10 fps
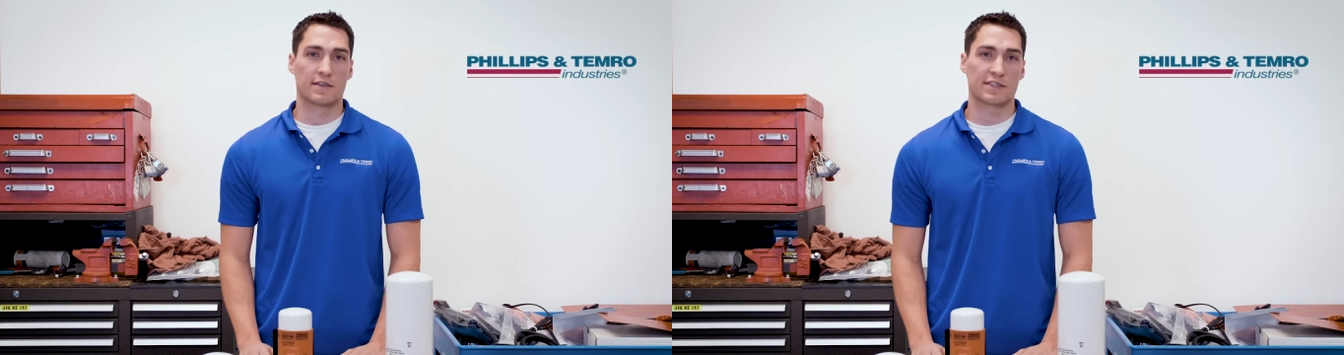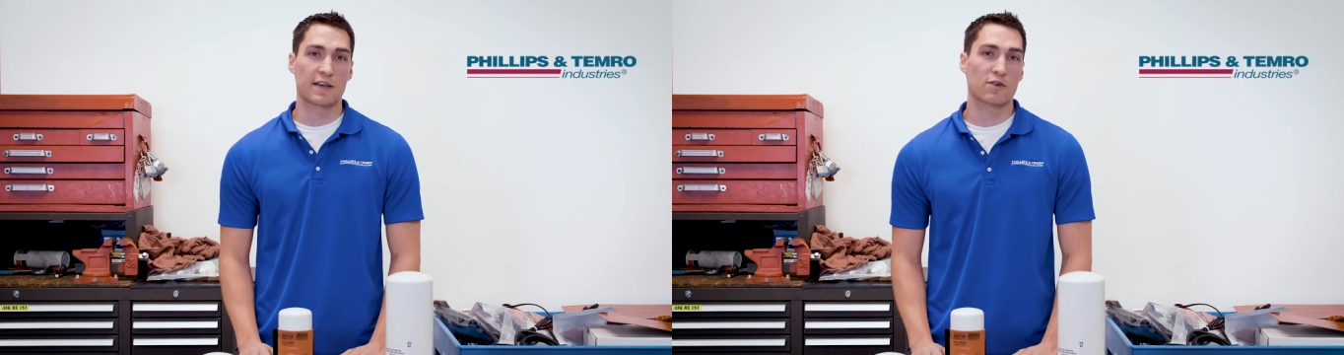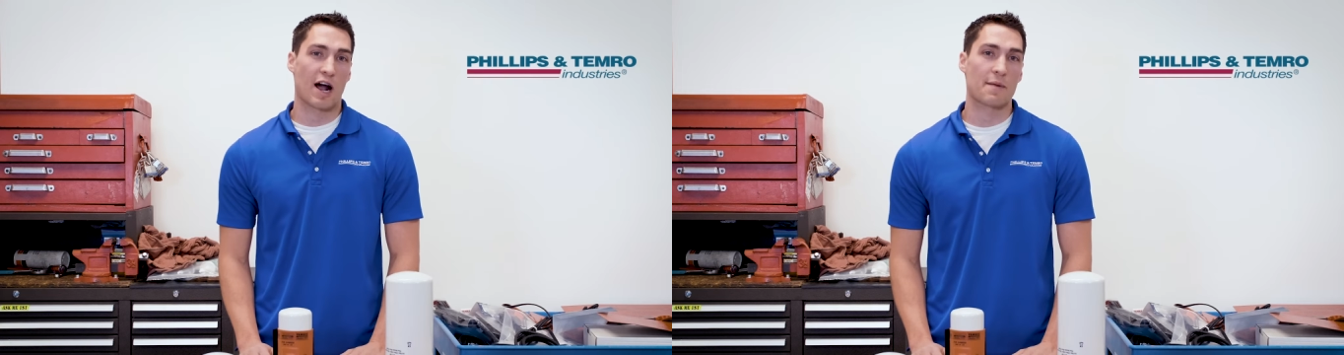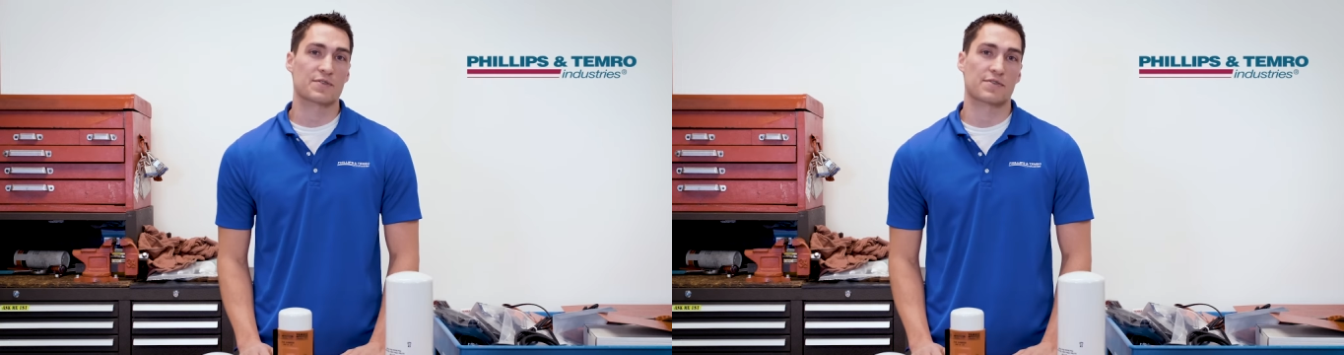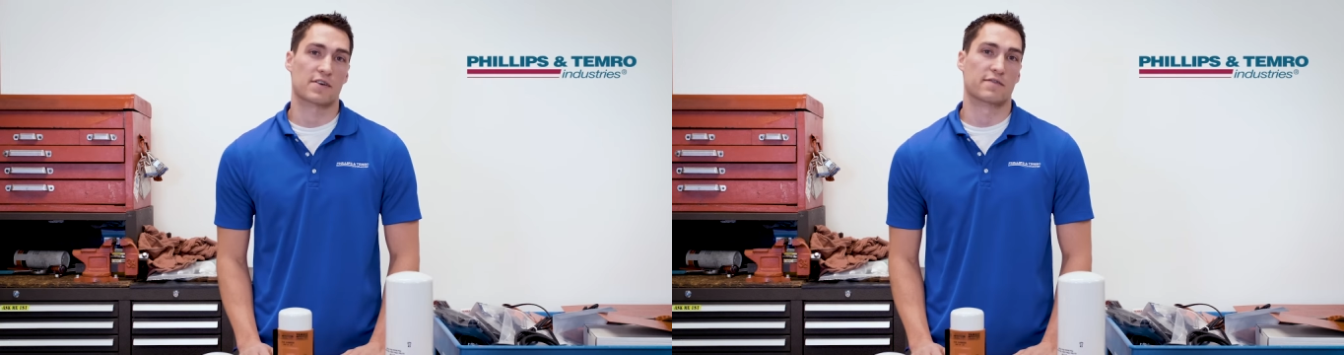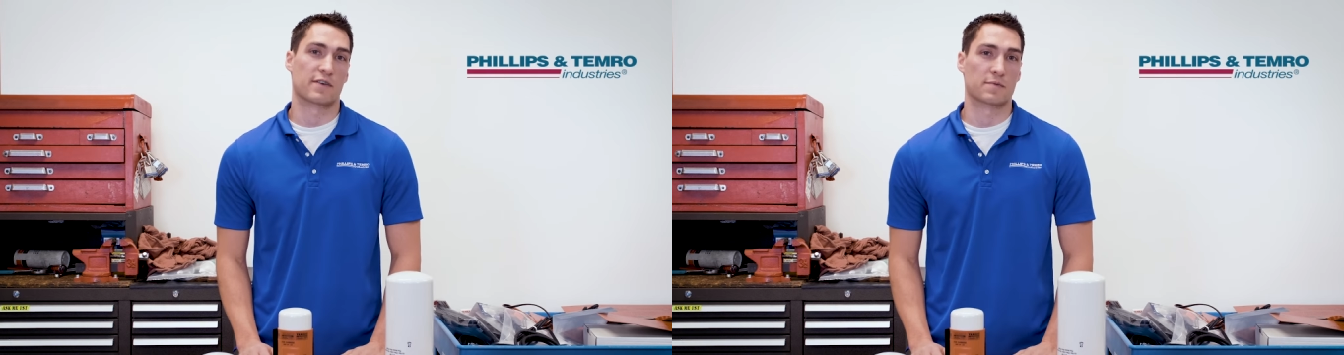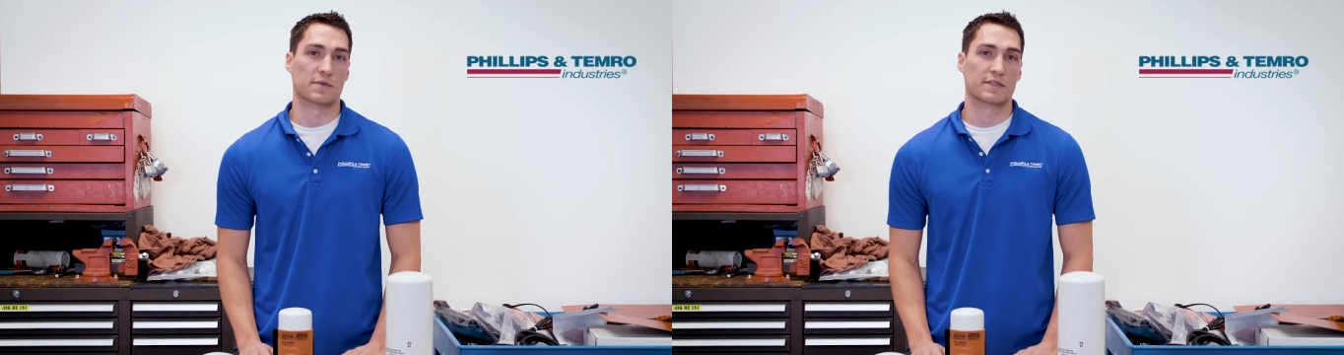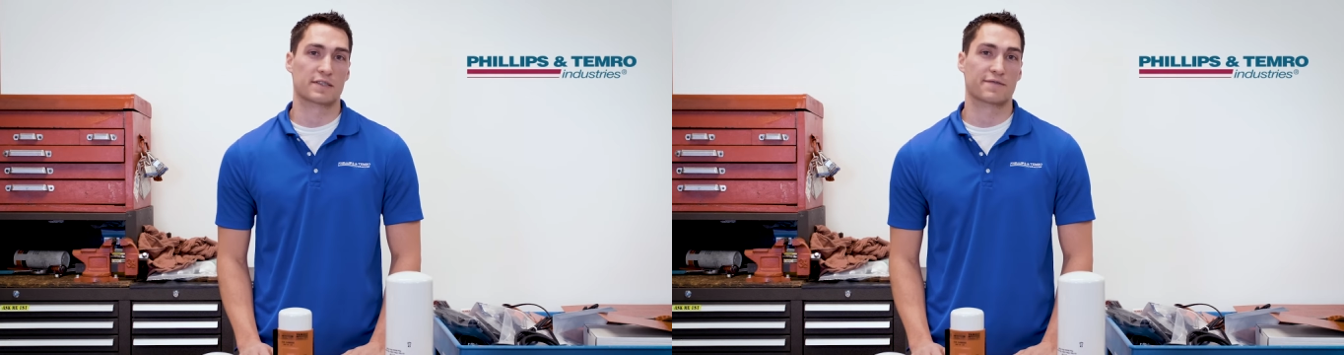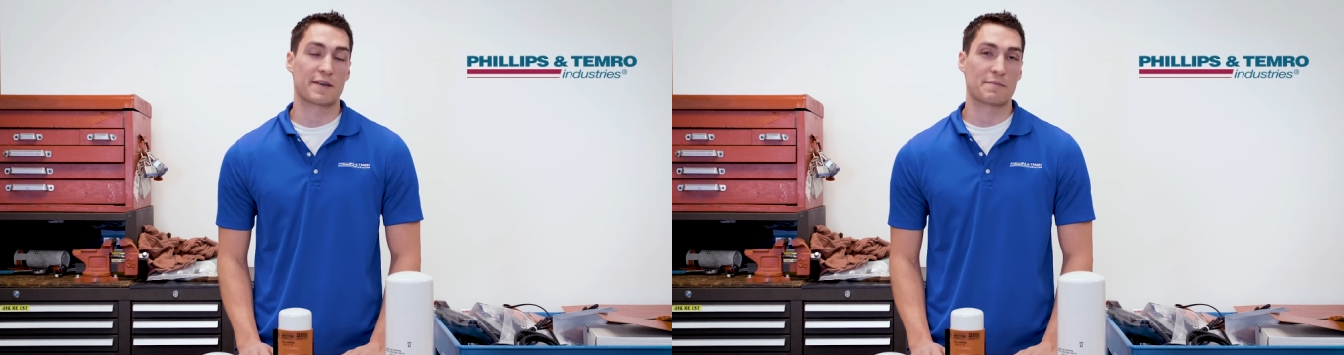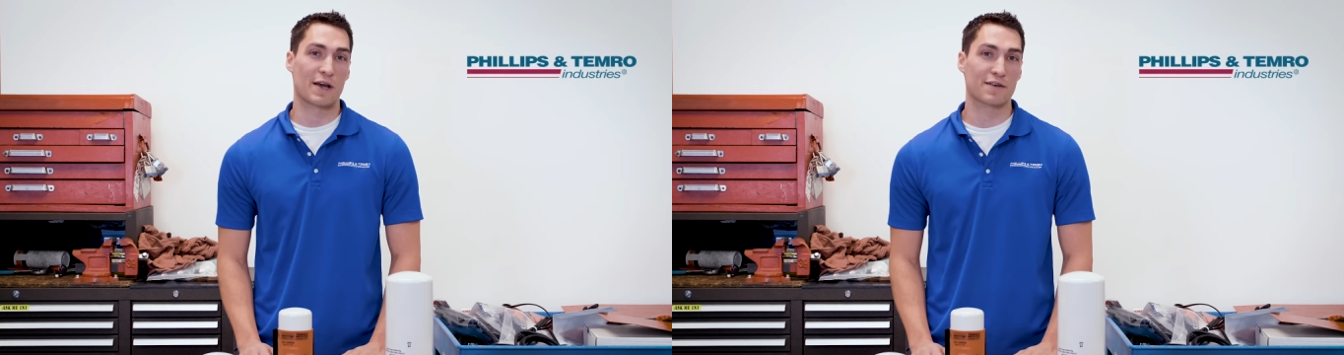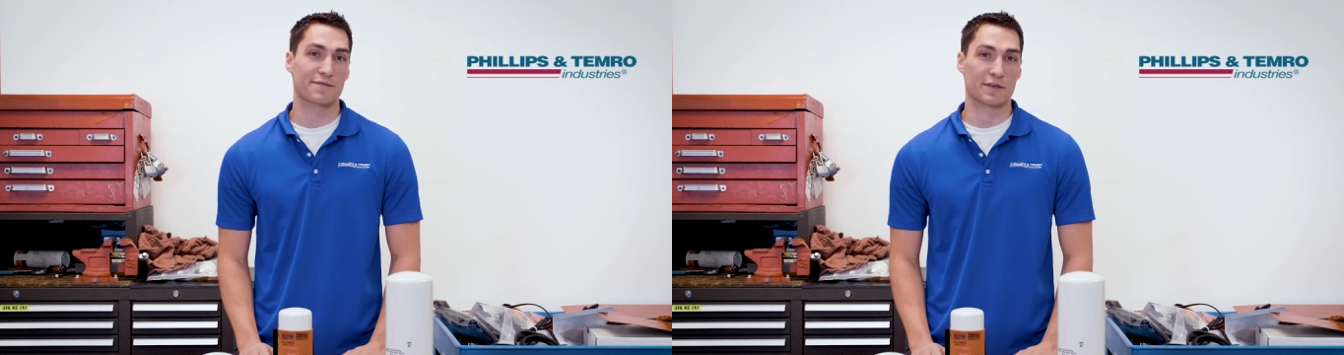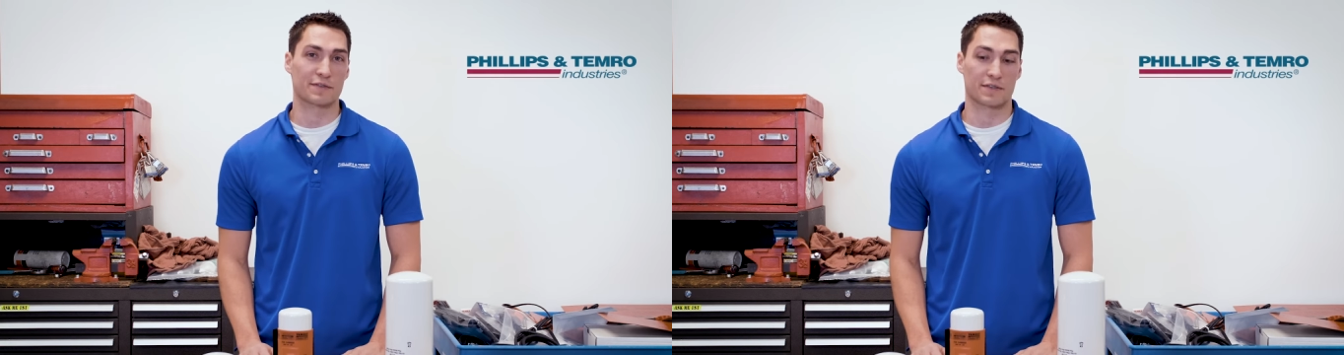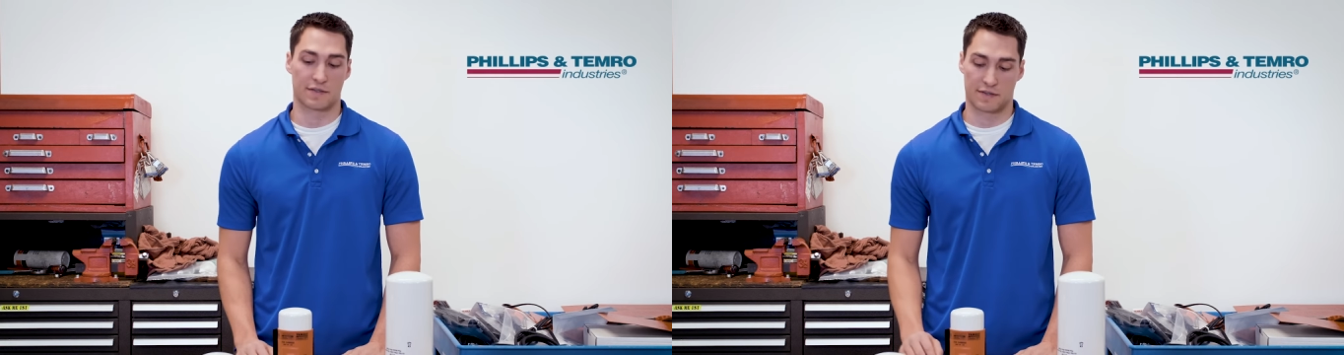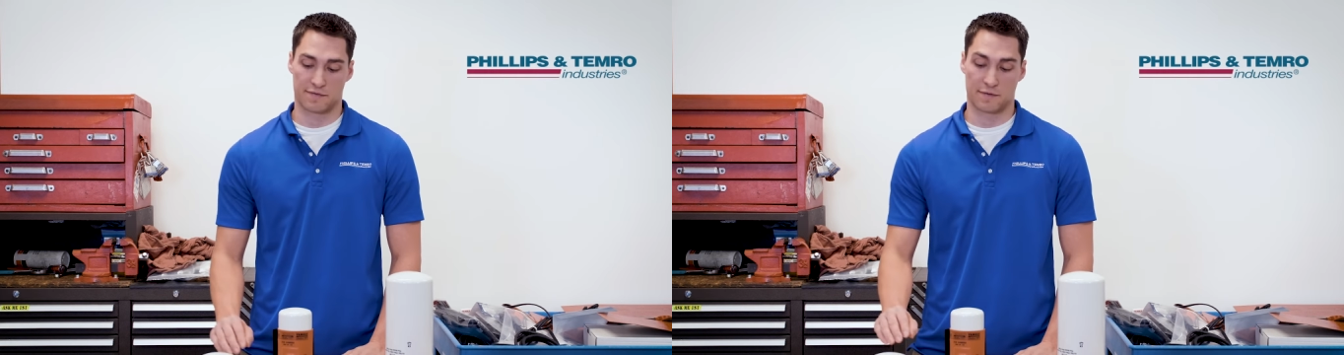Several options are available to fit metal filters